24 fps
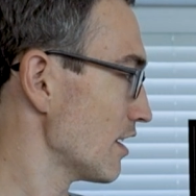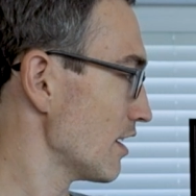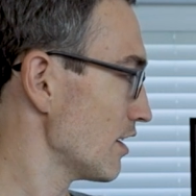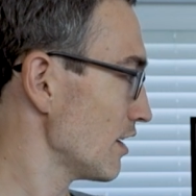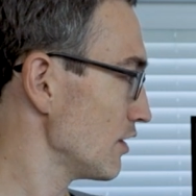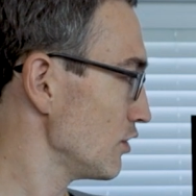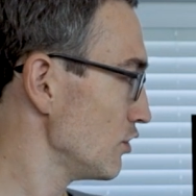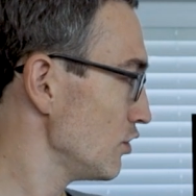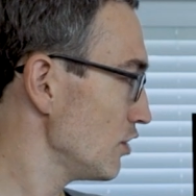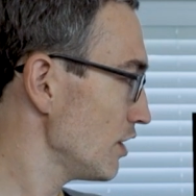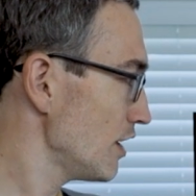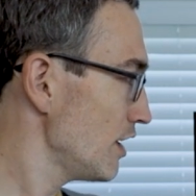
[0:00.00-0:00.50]

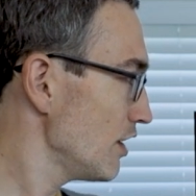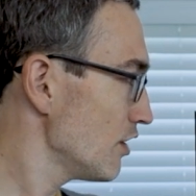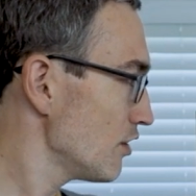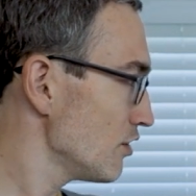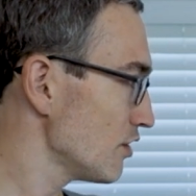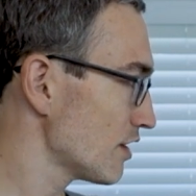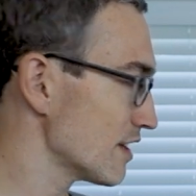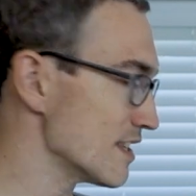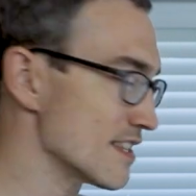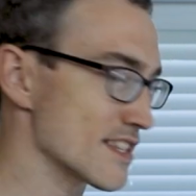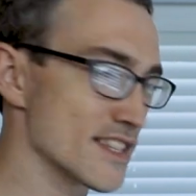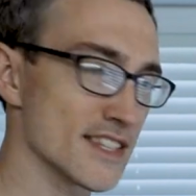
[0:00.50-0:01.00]
here
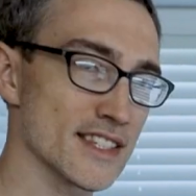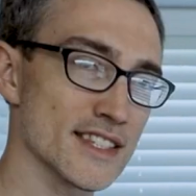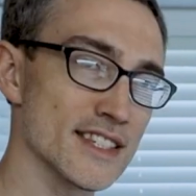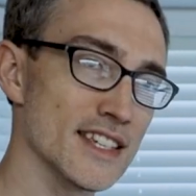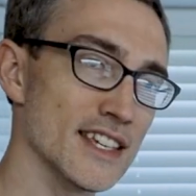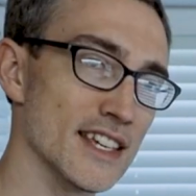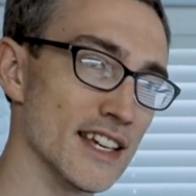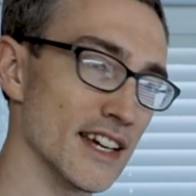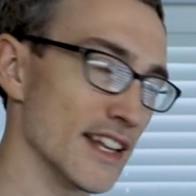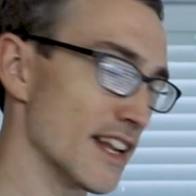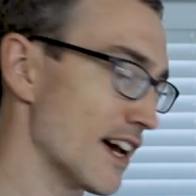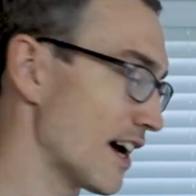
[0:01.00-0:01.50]
you can
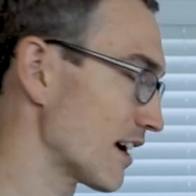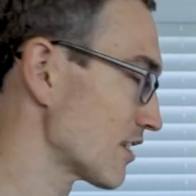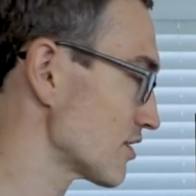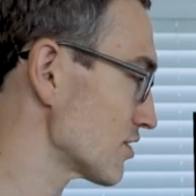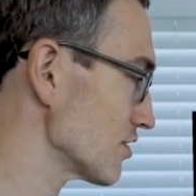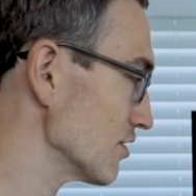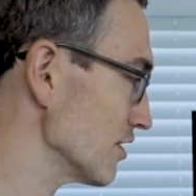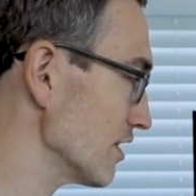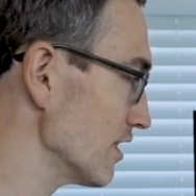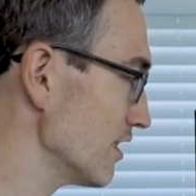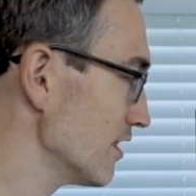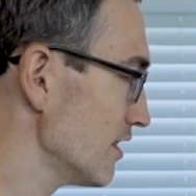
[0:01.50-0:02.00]
see it
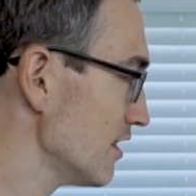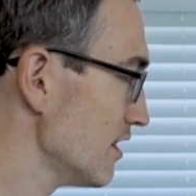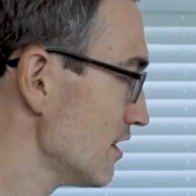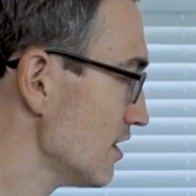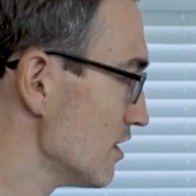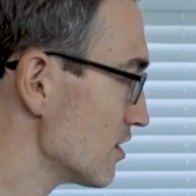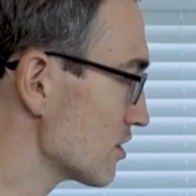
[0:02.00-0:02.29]
actually.